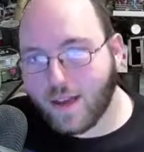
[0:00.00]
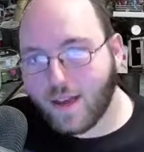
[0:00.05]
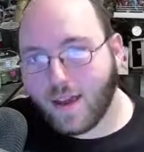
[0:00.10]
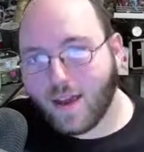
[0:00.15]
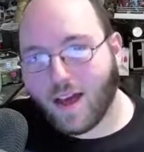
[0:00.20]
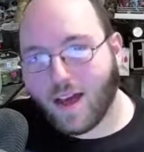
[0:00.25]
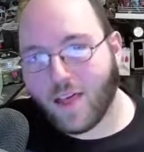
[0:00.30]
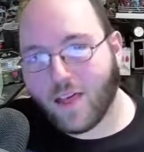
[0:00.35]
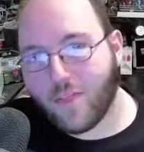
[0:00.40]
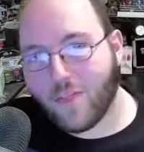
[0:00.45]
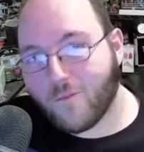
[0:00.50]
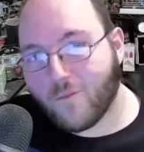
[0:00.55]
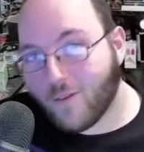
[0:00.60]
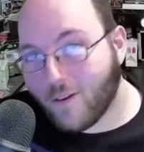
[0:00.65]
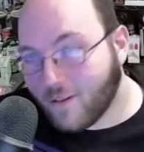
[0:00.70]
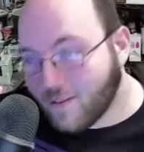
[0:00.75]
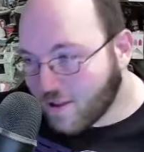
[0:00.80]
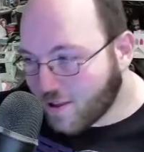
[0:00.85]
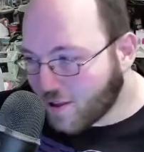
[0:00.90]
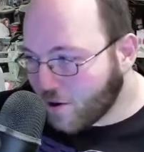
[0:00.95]
Uh, the
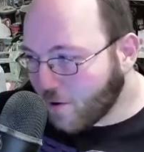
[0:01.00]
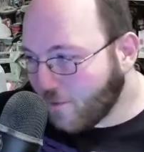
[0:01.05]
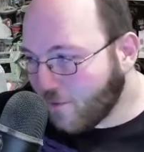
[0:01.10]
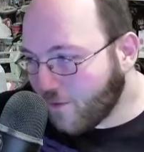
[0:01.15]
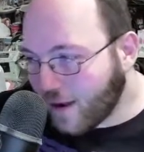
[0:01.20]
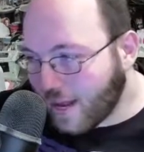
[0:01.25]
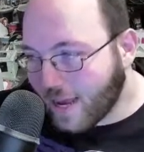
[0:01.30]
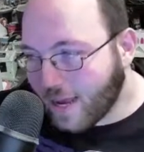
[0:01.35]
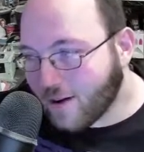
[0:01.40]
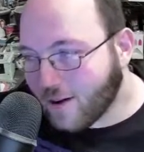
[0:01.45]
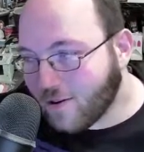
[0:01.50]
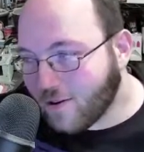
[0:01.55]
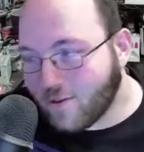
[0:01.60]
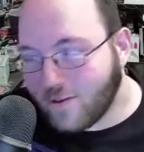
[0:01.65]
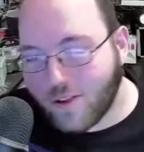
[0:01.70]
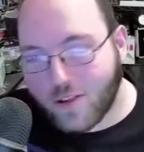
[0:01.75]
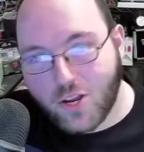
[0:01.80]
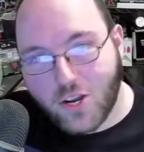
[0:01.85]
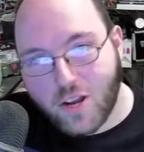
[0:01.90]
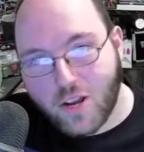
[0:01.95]
first two
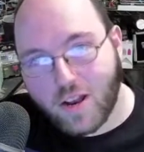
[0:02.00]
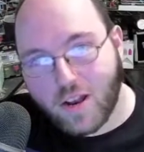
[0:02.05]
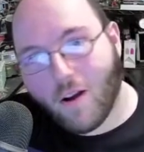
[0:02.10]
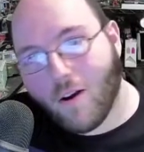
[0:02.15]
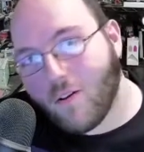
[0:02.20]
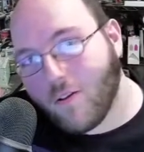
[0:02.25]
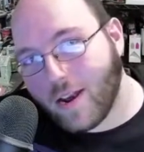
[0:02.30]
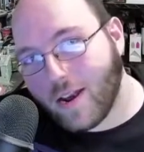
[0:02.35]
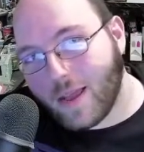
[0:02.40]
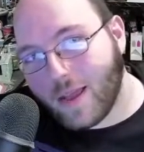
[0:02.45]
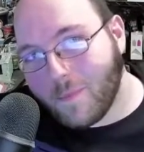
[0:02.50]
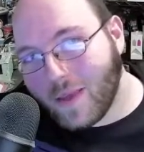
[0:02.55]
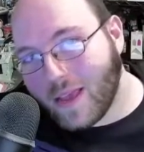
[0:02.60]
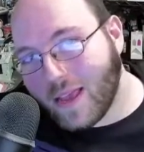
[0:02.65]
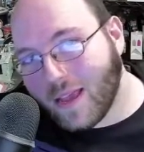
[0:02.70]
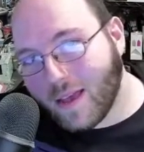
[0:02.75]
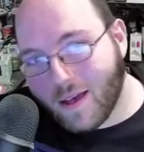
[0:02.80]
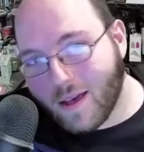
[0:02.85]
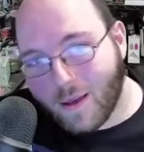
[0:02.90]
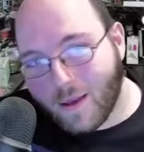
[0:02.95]
videos should already be
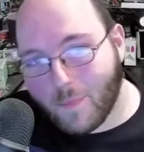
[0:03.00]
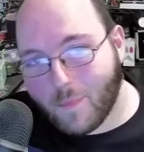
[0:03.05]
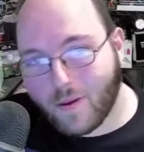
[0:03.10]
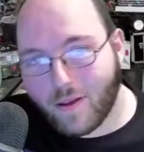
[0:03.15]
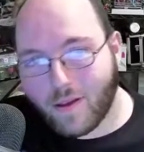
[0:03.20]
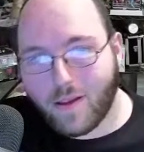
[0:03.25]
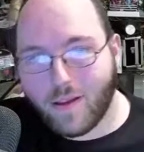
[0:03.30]
up.